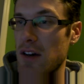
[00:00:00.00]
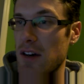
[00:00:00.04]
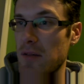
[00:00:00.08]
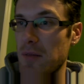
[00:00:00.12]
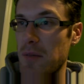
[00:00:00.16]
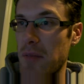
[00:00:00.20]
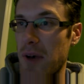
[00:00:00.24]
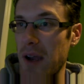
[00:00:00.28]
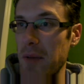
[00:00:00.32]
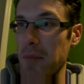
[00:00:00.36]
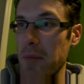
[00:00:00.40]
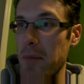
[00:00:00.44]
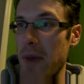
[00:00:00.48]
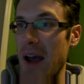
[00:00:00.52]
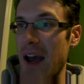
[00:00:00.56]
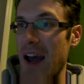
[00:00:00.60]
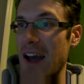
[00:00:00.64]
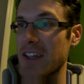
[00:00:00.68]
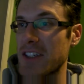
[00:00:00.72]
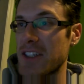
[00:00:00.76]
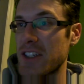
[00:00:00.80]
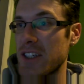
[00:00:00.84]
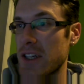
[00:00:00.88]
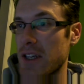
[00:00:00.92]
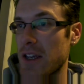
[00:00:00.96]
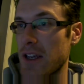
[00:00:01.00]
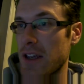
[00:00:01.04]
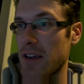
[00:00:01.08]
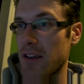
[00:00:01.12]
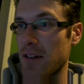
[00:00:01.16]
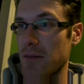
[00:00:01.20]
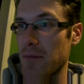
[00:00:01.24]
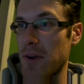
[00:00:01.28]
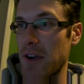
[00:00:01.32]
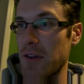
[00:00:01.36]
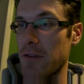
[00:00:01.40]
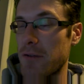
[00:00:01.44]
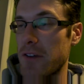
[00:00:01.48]
my magic,
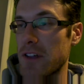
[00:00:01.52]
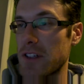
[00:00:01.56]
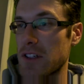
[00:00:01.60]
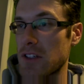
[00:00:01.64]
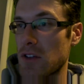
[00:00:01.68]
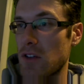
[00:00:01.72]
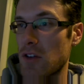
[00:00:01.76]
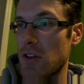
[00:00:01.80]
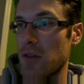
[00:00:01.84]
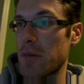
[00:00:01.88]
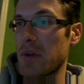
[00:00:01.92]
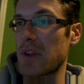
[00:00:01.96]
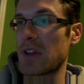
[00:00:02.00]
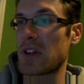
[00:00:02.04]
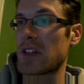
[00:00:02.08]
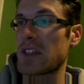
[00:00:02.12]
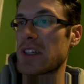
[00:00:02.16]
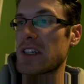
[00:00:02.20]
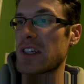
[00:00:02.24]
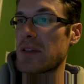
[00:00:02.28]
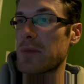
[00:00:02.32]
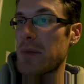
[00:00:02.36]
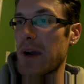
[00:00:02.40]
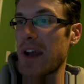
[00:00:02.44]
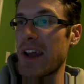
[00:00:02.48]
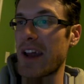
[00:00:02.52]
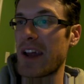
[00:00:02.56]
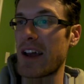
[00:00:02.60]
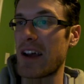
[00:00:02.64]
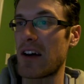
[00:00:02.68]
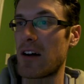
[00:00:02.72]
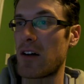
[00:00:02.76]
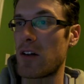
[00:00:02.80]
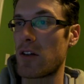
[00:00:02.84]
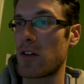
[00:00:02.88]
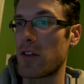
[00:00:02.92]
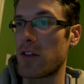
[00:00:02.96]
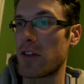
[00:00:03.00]
my physical ability, my
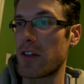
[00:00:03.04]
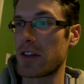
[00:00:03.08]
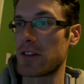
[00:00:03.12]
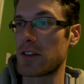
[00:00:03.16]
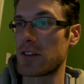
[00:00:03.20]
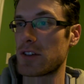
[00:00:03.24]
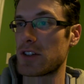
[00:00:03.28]
health,